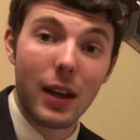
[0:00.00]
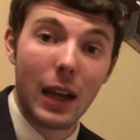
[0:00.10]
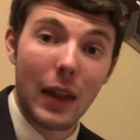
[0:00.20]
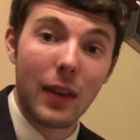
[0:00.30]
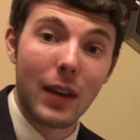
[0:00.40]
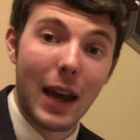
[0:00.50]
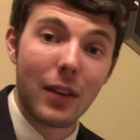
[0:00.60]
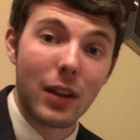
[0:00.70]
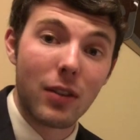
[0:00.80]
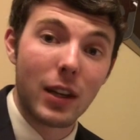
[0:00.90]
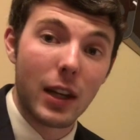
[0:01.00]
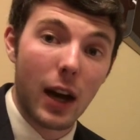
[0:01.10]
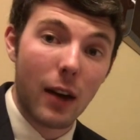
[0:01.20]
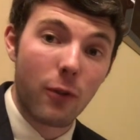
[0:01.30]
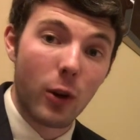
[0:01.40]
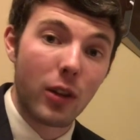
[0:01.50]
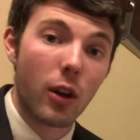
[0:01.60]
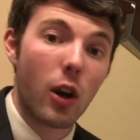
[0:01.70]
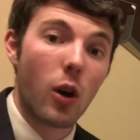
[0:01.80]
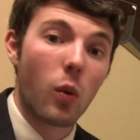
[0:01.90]
in this ACC conference
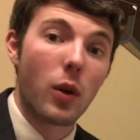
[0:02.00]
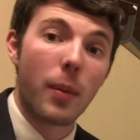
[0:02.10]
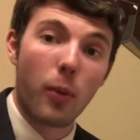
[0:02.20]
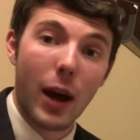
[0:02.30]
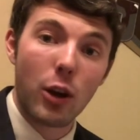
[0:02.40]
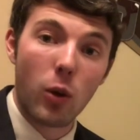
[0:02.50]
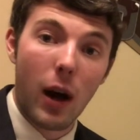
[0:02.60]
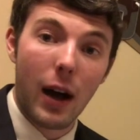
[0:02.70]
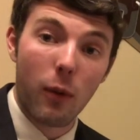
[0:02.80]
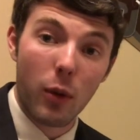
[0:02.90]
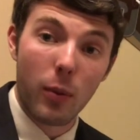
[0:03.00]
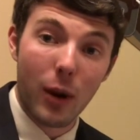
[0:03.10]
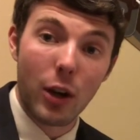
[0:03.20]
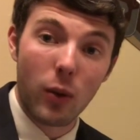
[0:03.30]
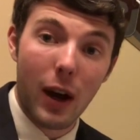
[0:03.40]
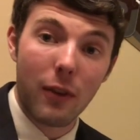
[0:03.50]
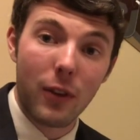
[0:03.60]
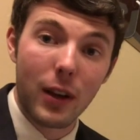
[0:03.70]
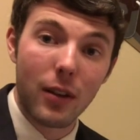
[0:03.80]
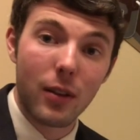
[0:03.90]
with a brand new with a brand new
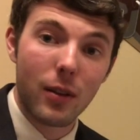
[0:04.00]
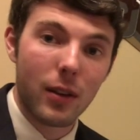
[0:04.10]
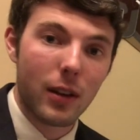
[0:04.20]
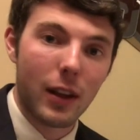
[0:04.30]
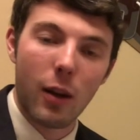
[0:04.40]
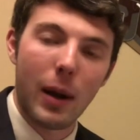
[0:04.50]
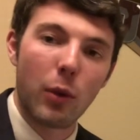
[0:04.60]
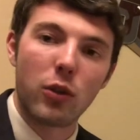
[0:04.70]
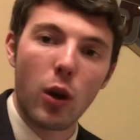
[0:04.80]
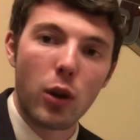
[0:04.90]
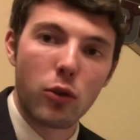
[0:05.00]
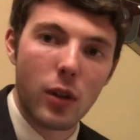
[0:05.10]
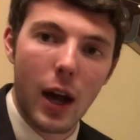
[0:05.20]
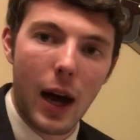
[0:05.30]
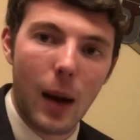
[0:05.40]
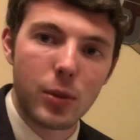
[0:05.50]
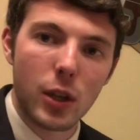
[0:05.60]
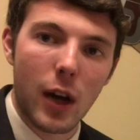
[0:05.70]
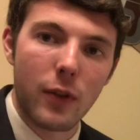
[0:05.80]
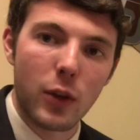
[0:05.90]
offense. Everybody was so used to that option
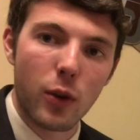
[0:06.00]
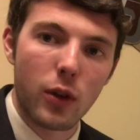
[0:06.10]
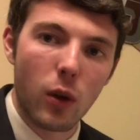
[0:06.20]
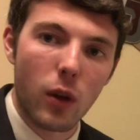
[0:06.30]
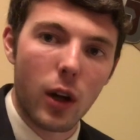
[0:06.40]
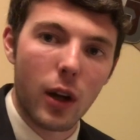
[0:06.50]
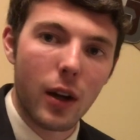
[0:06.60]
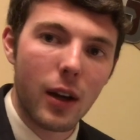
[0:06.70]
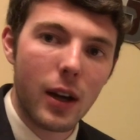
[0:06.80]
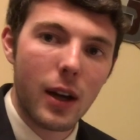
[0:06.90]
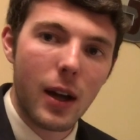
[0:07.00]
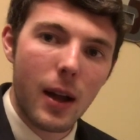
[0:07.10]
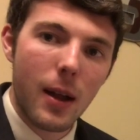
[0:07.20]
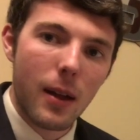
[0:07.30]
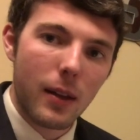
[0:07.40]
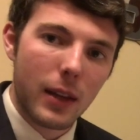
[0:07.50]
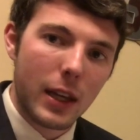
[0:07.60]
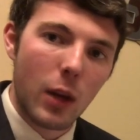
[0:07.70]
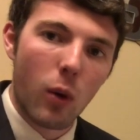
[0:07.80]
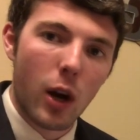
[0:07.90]
offense for so long.
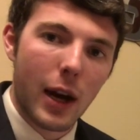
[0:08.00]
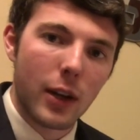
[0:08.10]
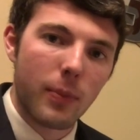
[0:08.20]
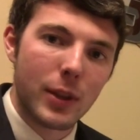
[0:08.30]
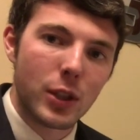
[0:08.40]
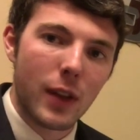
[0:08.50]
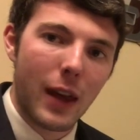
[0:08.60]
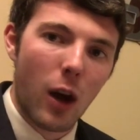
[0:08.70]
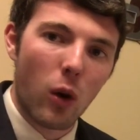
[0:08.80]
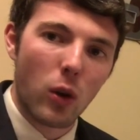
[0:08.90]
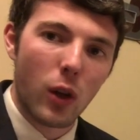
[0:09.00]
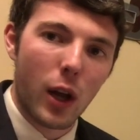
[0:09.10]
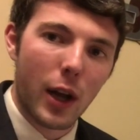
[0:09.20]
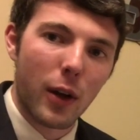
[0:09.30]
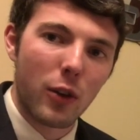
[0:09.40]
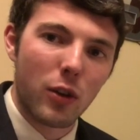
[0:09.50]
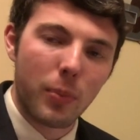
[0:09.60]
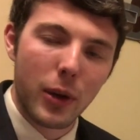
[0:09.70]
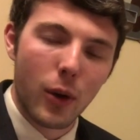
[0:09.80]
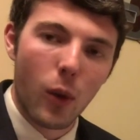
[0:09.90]
Key word I just mentioned that whole long
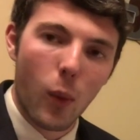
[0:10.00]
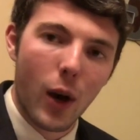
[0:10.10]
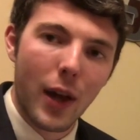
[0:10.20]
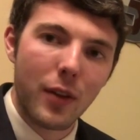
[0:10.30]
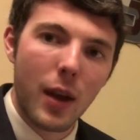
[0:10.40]
spiel was